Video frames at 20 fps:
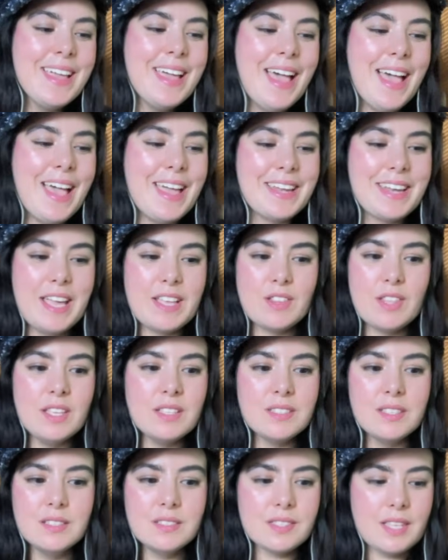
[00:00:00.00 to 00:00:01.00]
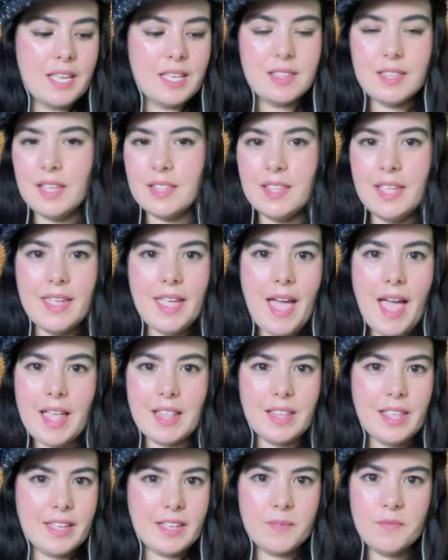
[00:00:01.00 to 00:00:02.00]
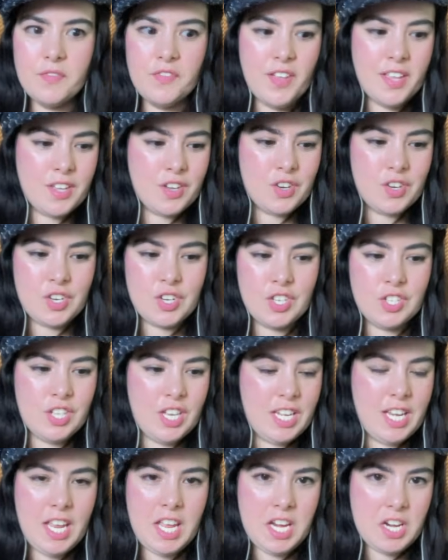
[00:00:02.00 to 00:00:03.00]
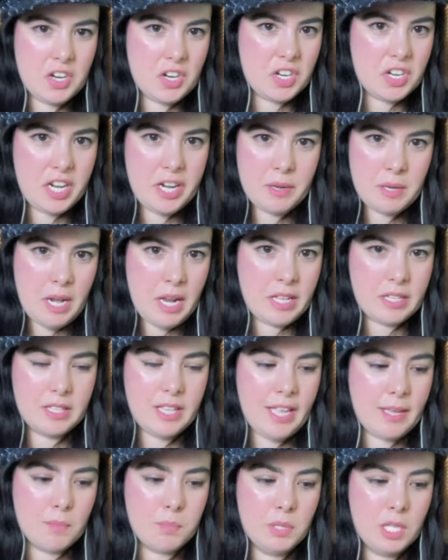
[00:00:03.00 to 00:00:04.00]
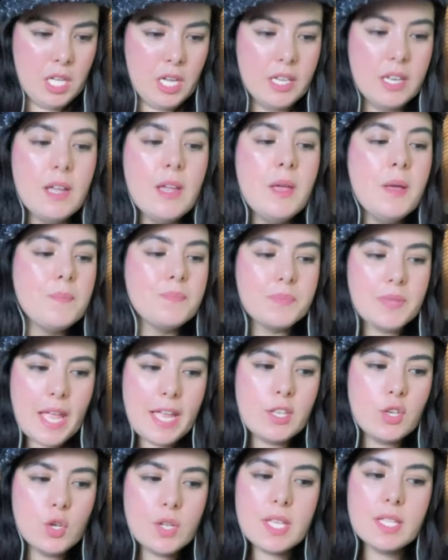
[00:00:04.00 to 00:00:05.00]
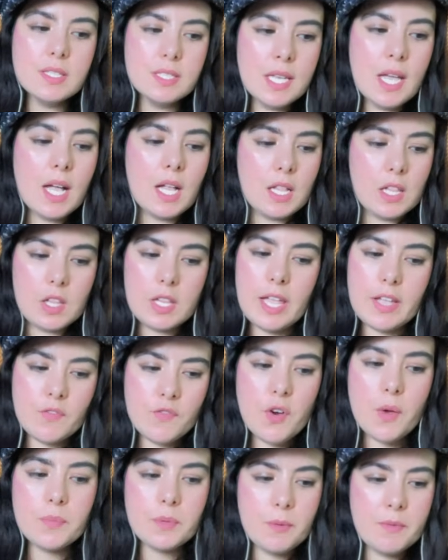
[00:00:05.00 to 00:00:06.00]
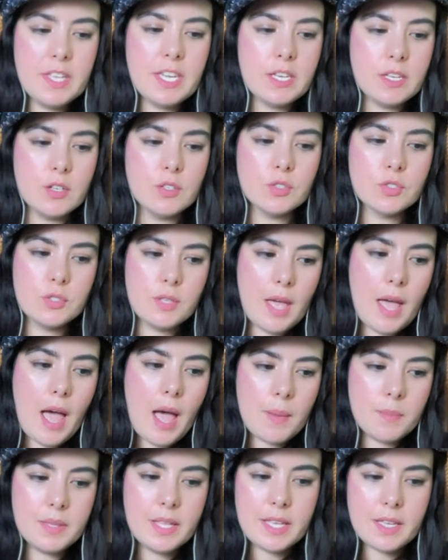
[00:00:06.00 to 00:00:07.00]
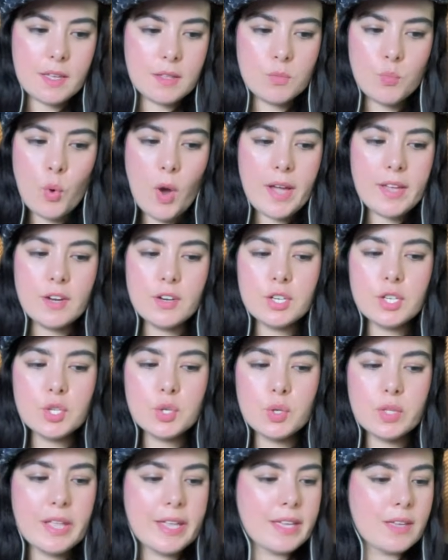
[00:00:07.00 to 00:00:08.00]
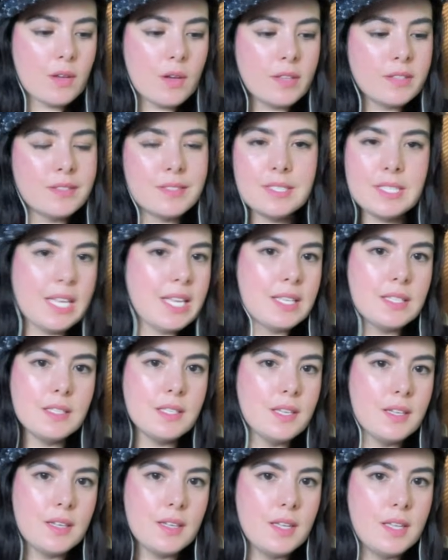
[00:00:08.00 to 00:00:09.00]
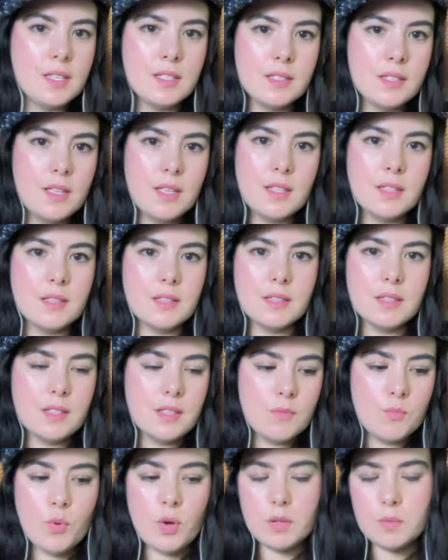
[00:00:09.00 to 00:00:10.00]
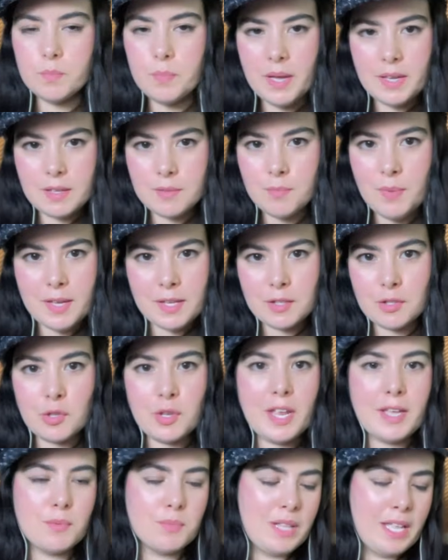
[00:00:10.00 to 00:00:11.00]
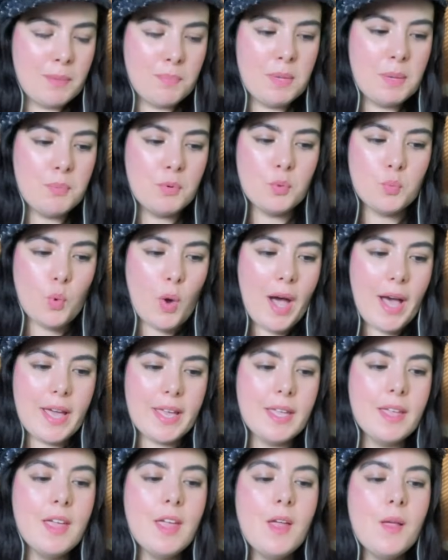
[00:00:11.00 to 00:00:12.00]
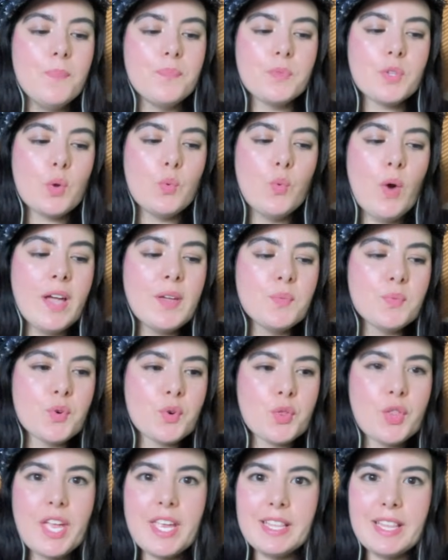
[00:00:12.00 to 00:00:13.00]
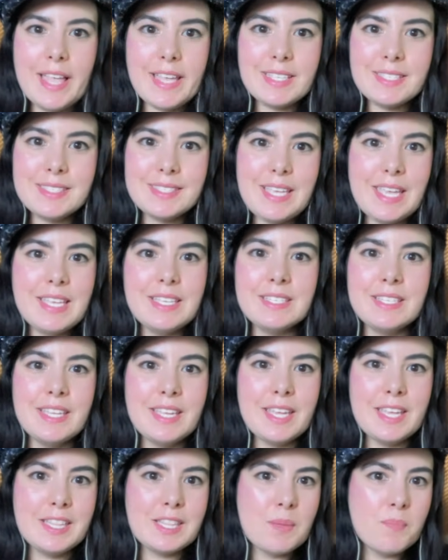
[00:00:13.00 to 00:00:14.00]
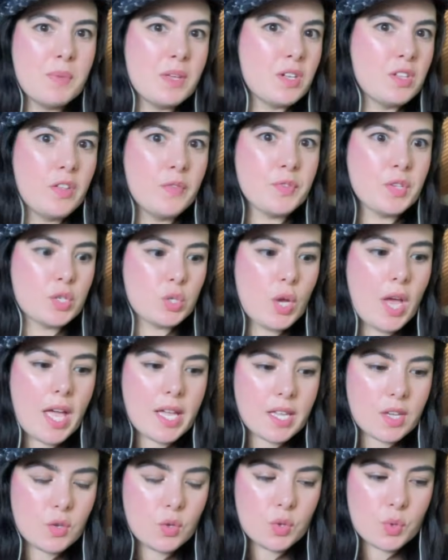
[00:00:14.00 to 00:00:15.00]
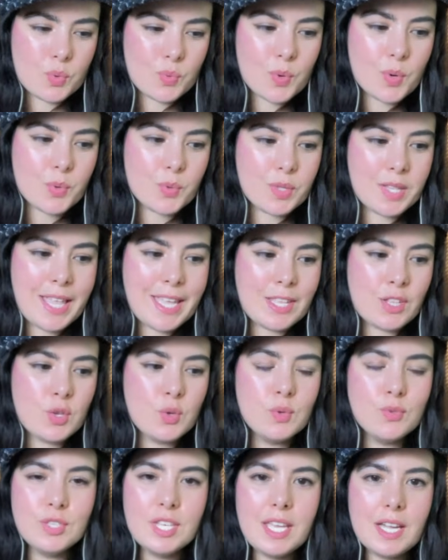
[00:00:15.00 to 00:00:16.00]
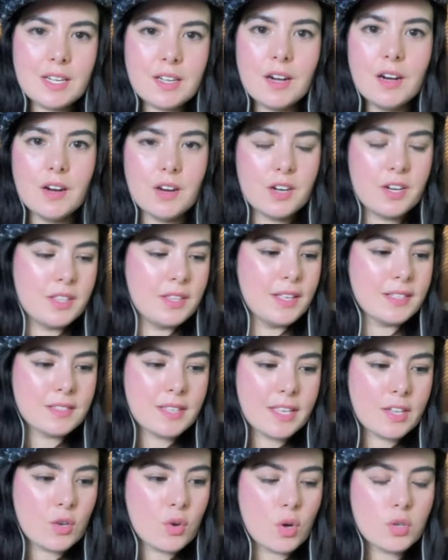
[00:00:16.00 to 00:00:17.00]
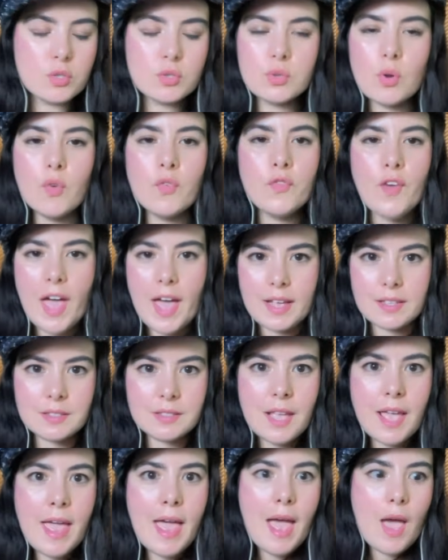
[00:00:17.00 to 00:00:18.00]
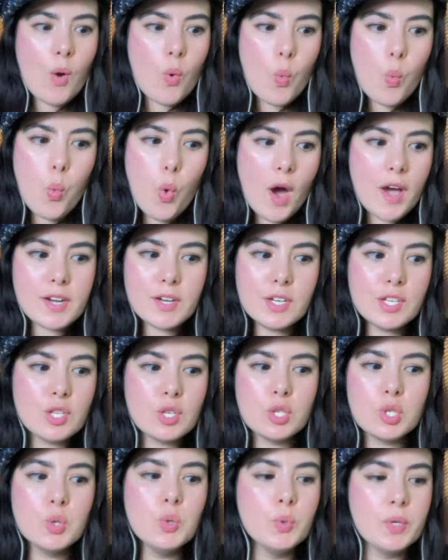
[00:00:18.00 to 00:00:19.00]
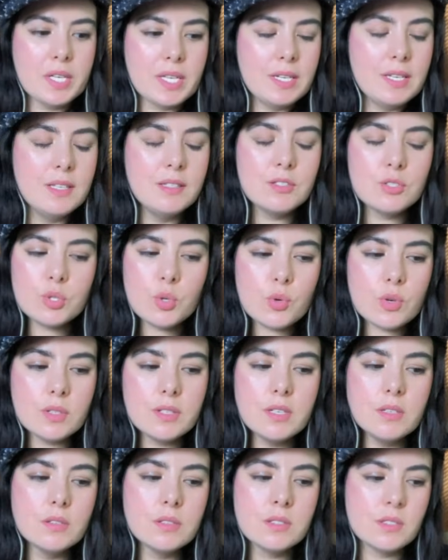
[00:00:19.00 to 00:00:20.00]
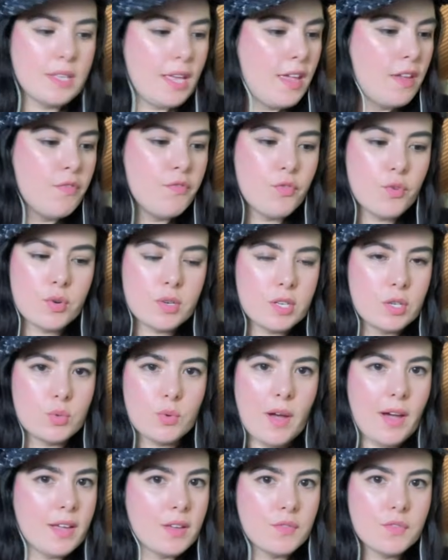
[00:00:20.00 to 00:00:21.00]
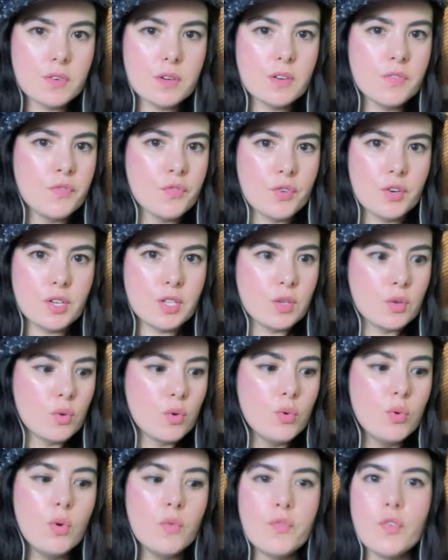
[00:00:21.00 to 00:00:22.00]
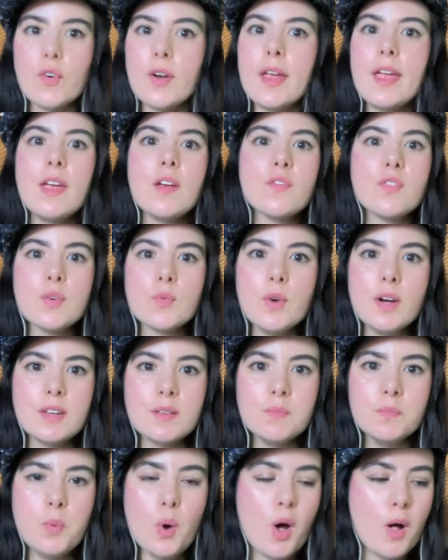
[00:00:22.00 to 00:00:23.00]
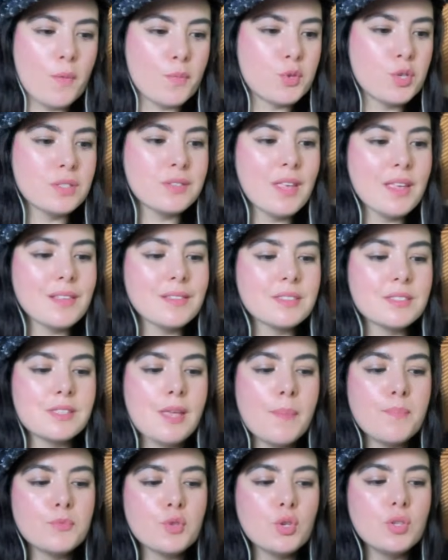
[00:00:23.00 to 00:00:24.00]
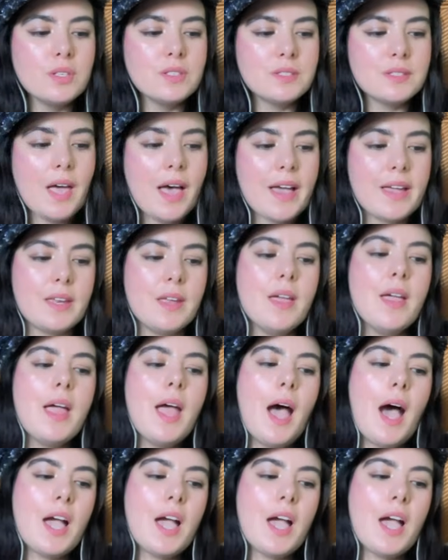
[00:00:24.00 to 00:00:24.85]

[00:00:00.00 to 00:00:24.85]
And it's insane that they had like fingers and hair and like blood. And you can tell, like, from the videos, I'm like, why are you, like, standing in well, back in the day, like, people, why were they, like, standing in the middle of the track and on the road? Like, you see a car that's, like, so fast. What are you doing? It's totally unsafe for the driver, for you, for everyone involved. Just, like, step to the side.